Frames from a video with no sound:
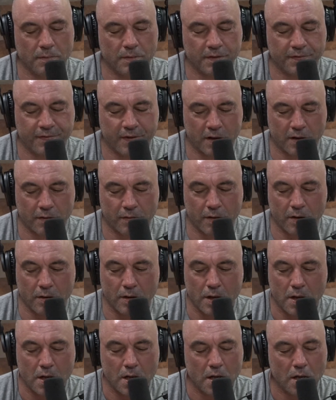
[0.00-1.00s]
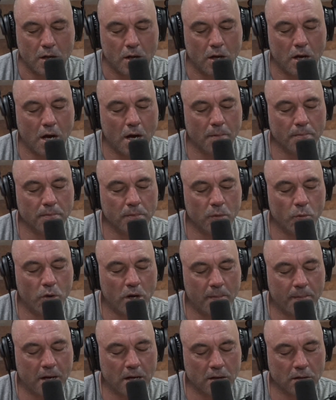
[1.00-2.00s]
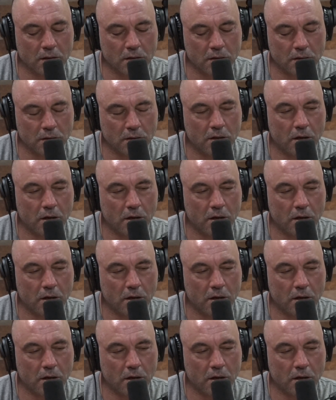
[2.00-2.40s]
There's uh, um, one what more, about one more